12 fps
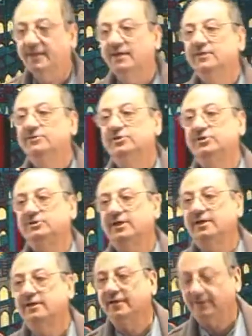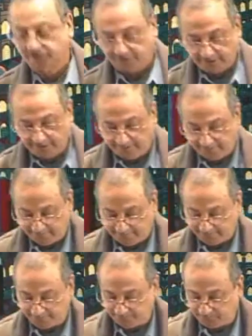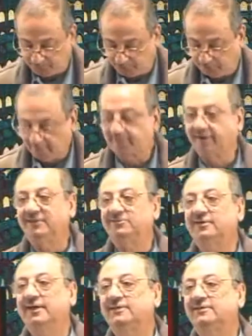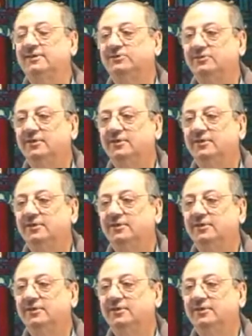Sister Nasreen, you will translate this.